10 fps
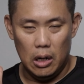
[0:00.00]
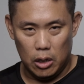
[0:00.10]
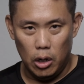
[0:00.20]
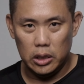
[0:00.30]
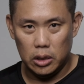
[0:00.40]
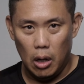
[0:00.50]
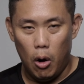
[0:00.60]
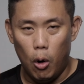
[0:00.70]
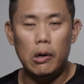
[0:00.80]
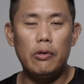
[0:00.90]
across
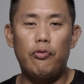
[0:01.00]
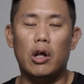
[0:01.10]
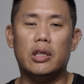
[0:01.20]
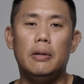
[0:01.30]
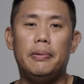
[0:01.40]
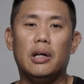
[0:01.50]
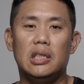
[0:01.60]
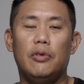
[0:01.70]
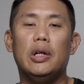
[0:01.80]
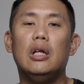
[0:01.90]
or over water because
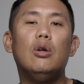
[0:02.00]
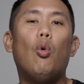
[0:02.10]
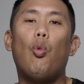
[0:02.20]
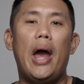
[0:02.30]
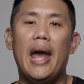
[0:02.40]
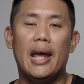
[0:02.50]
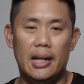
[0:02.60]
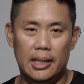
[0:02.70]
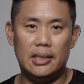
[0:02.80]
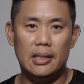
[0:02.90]
it wouldn't know where
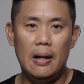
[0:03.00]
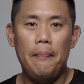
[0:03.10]
it is.